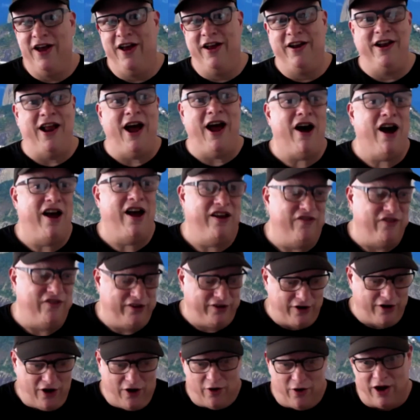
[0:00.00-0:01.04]
Now I even
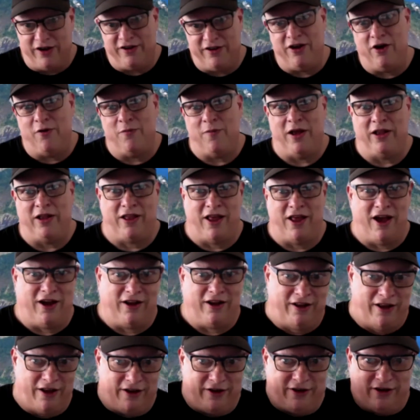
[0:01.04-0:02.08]
go, I tell my log
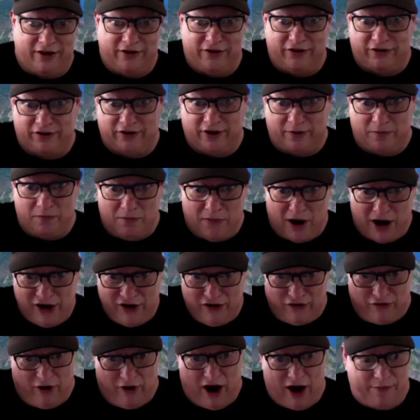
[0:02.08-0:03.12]
line, I just like mic
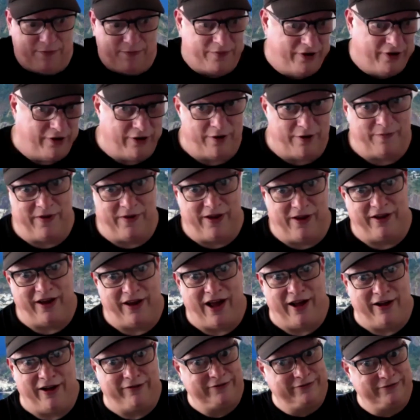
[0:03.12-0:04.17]
drop, you know, I'm like,
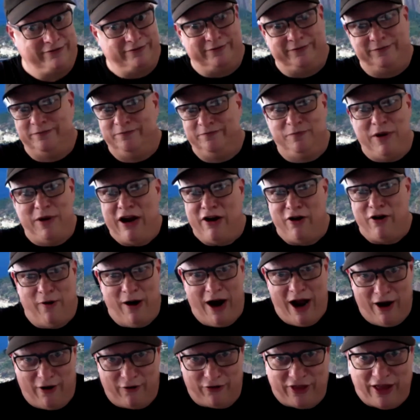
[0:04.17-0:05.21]
I'll back her out. Yeah,
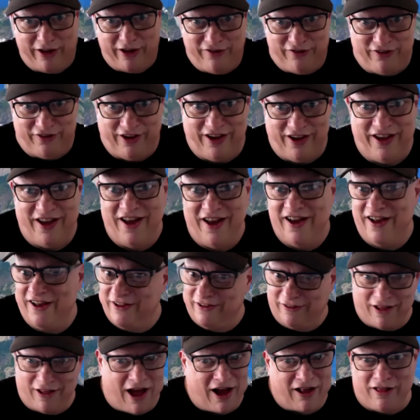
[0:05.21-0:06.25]
yeah. That's it.
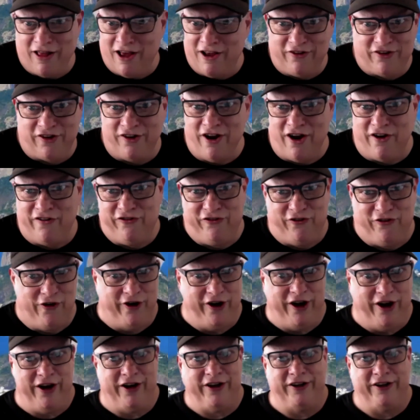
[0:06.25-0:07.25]
Log line's enough for you.